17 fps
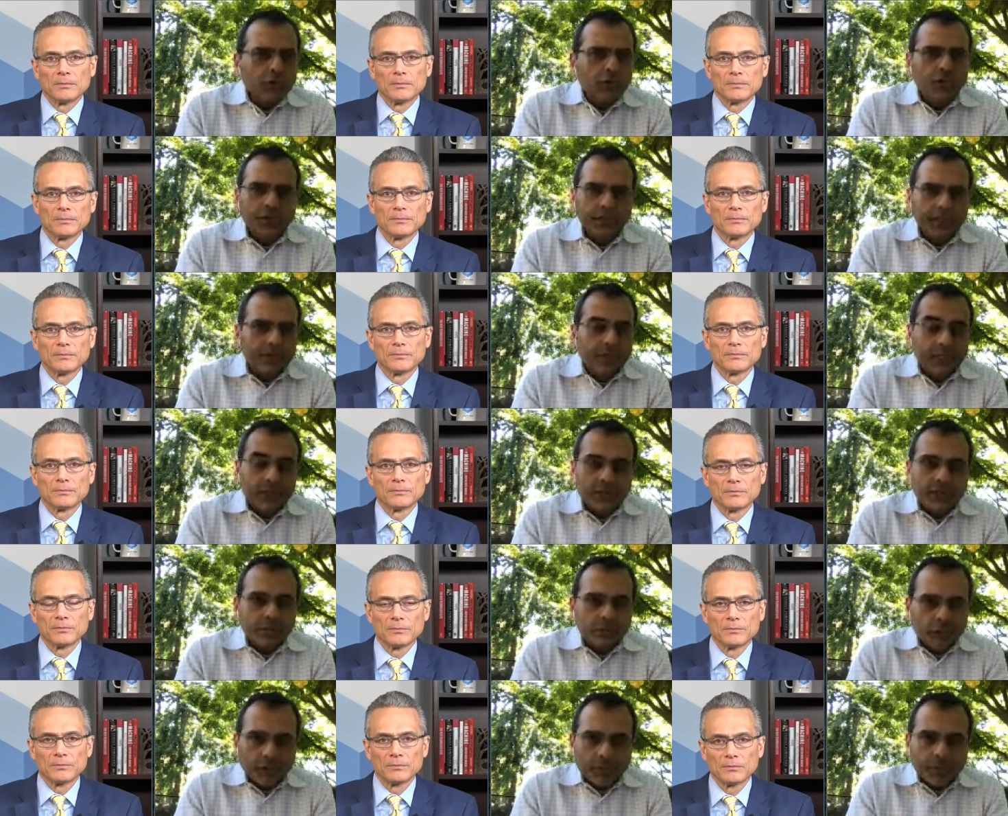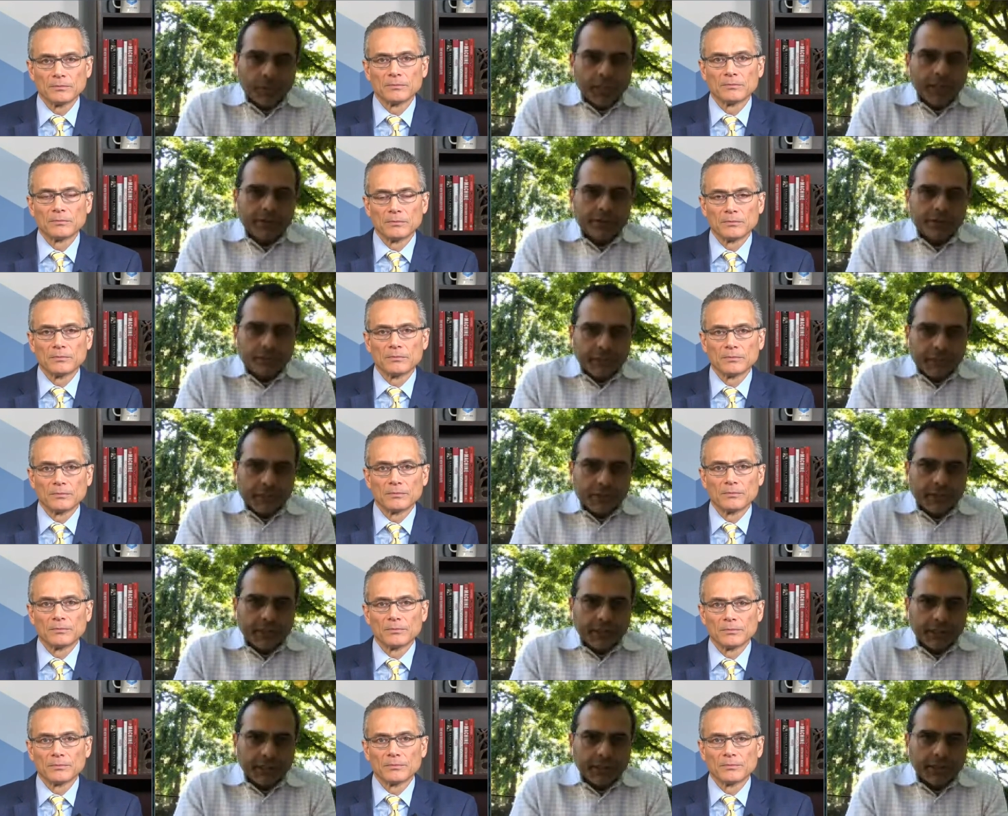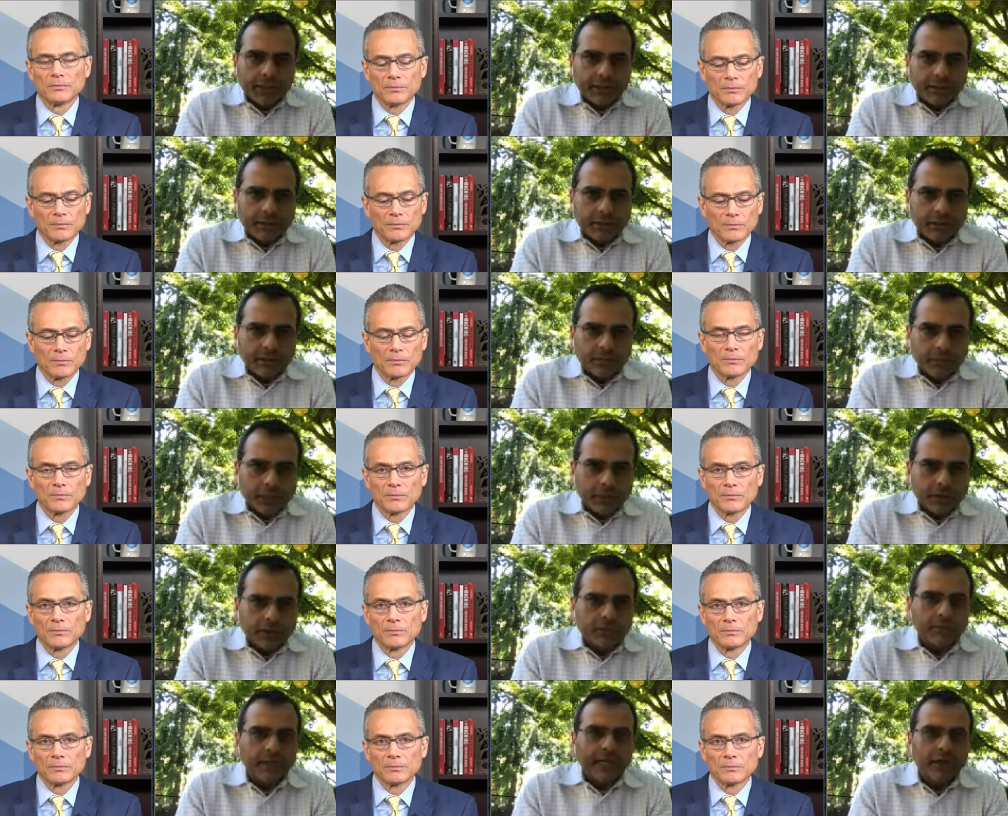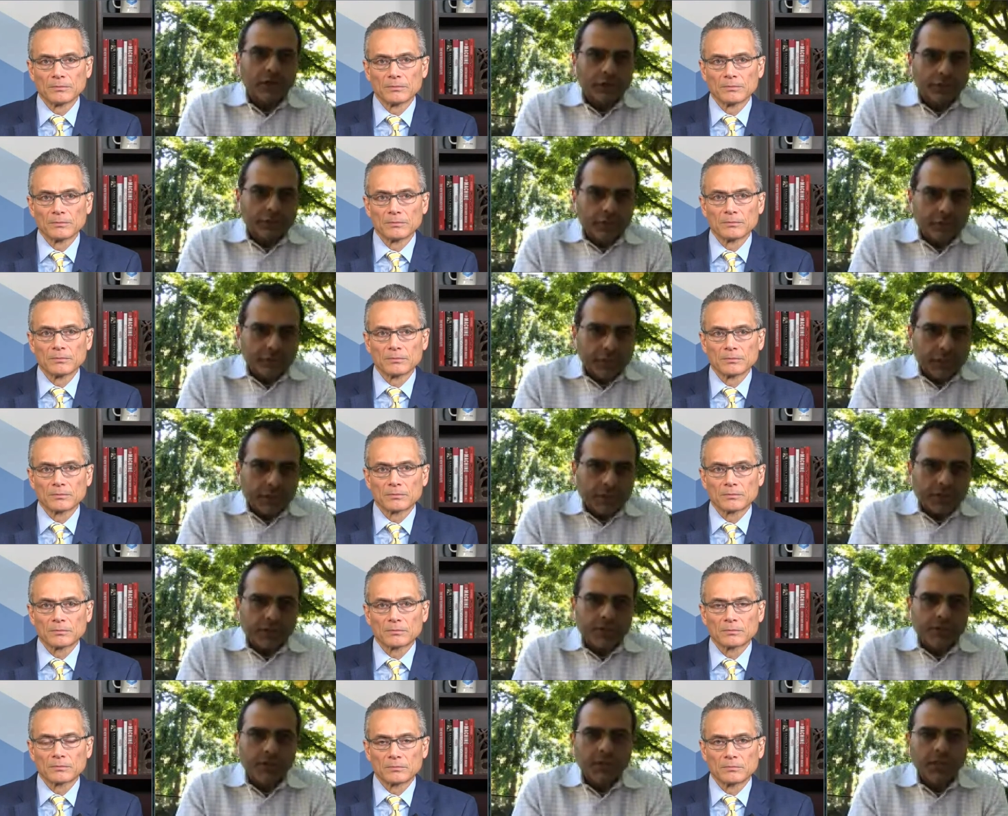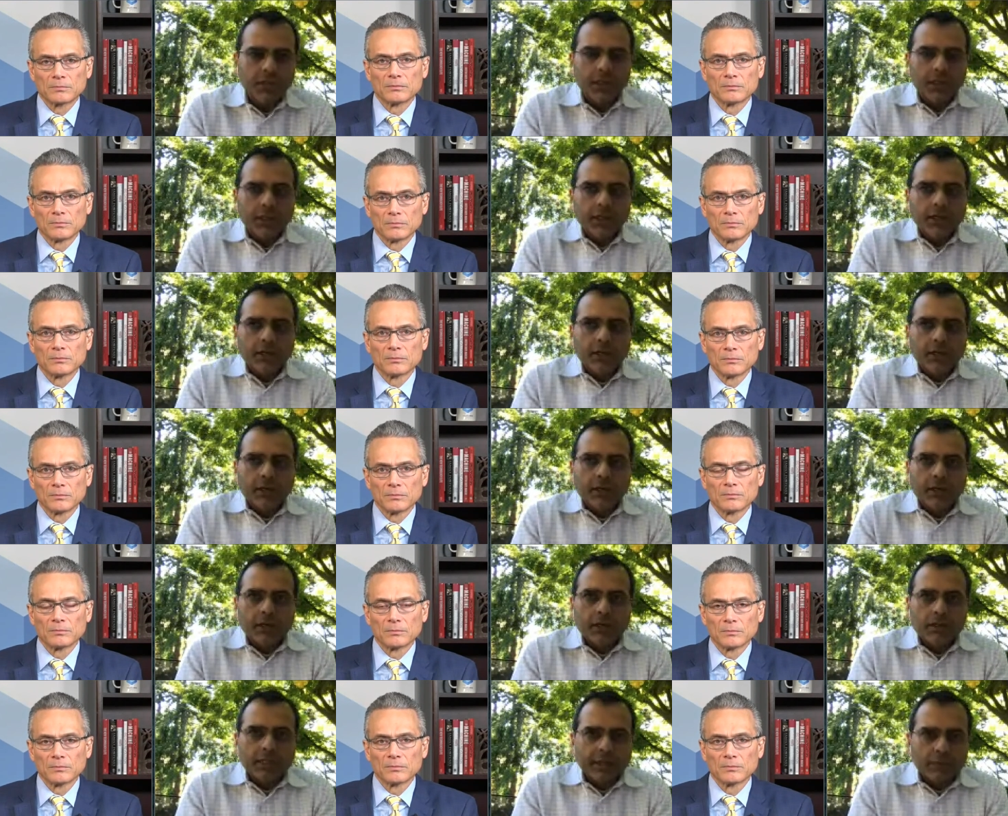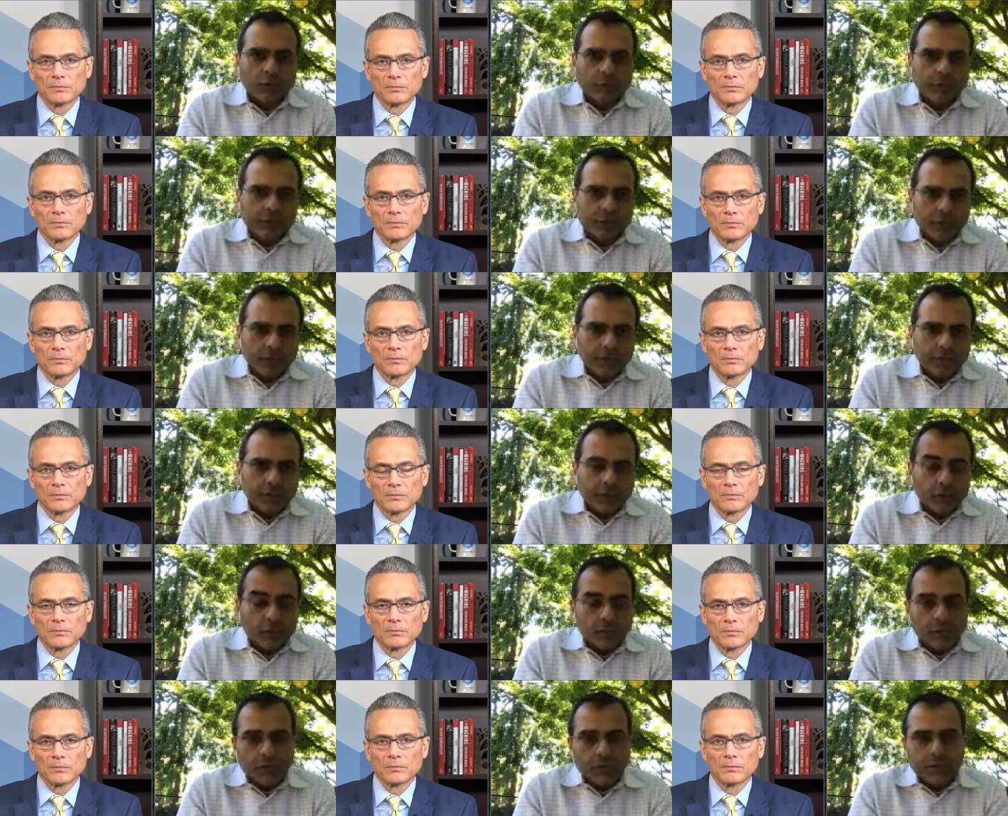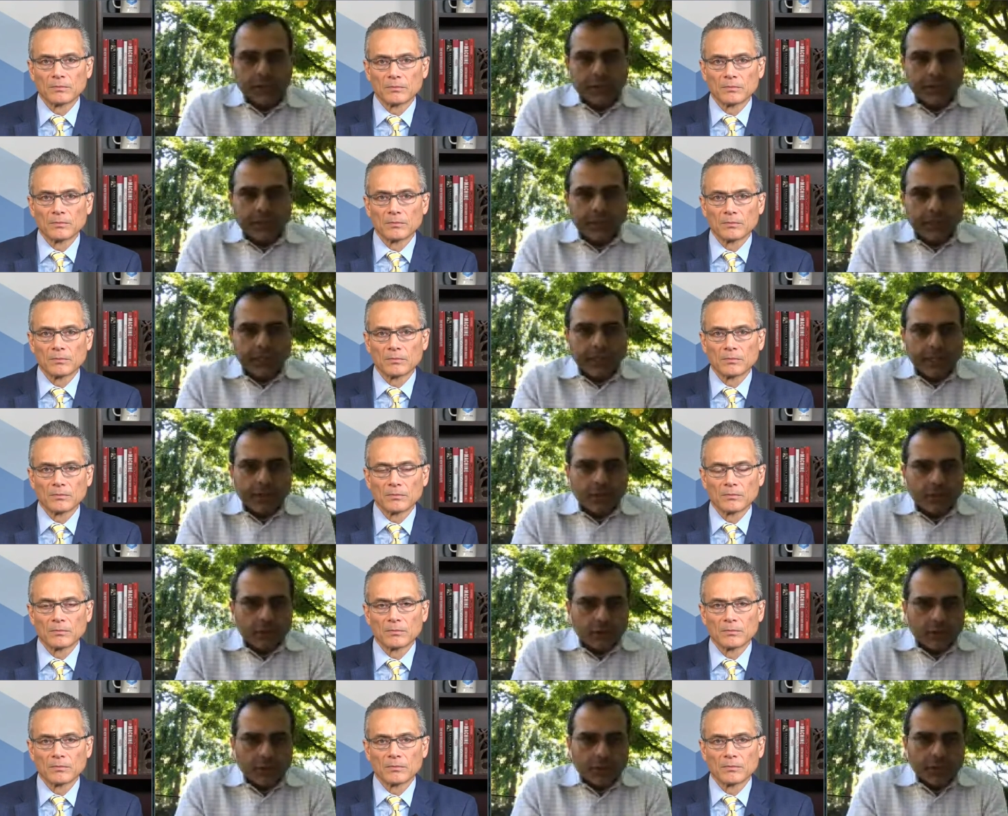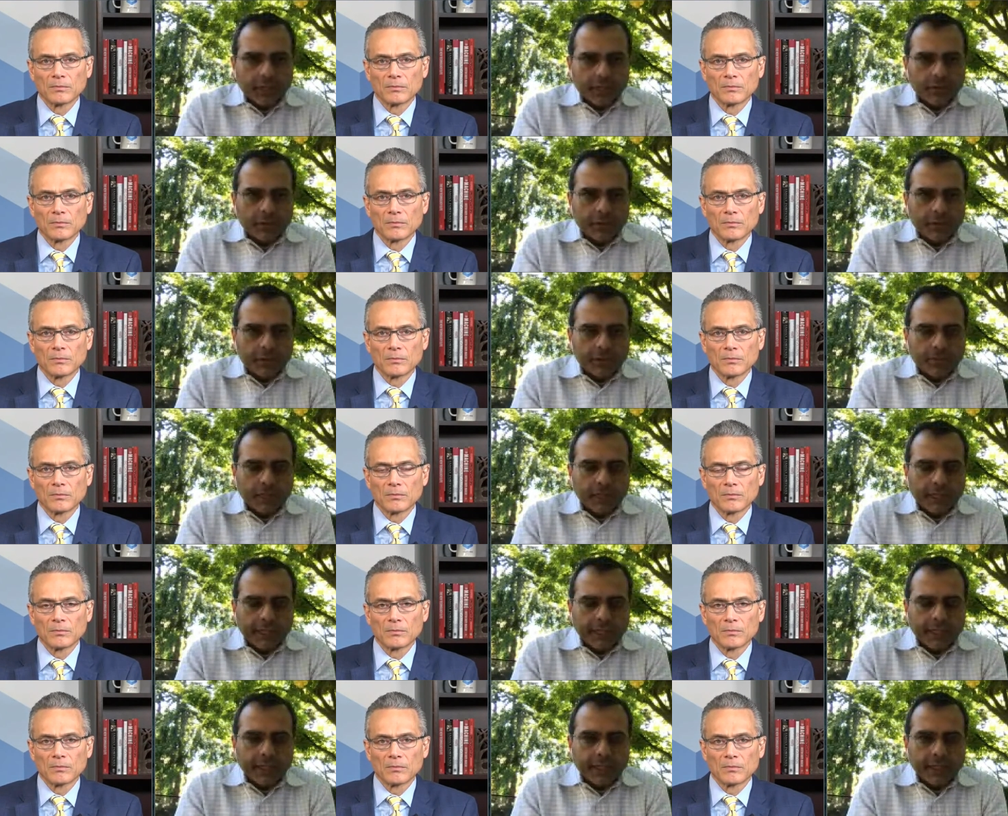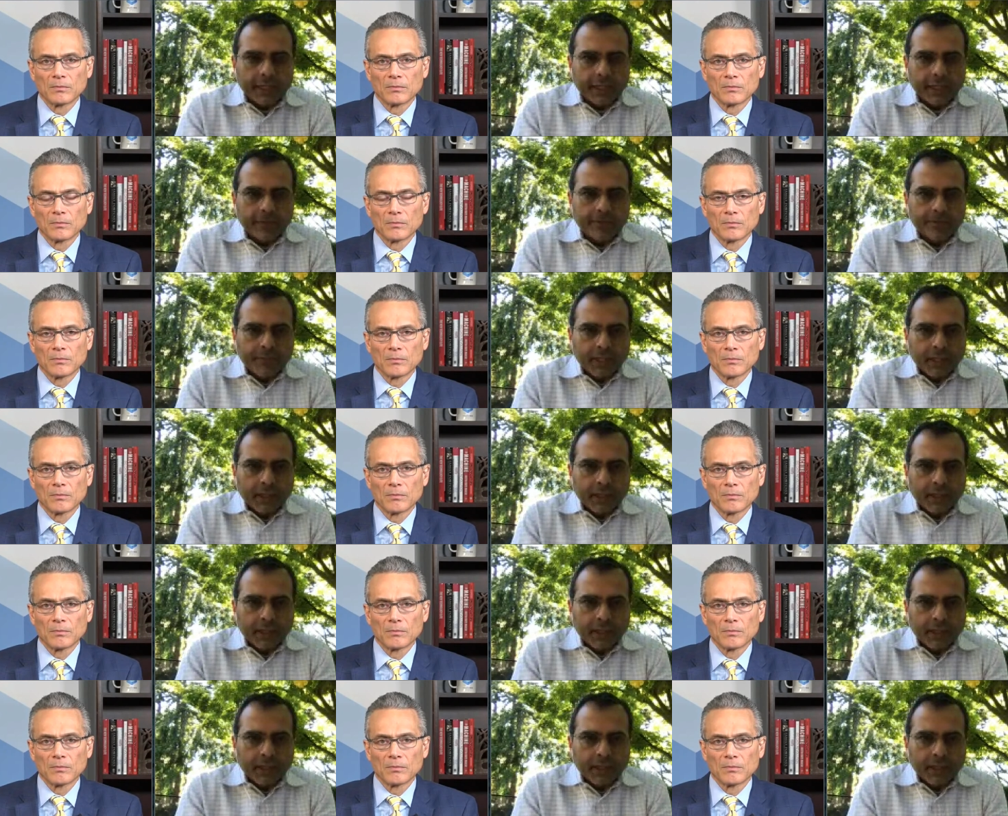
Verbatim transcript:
Speaker 1: For sure, that's an important part, especially in back office functions. That would be software robots, and I think layered on top of that, when you apply AI,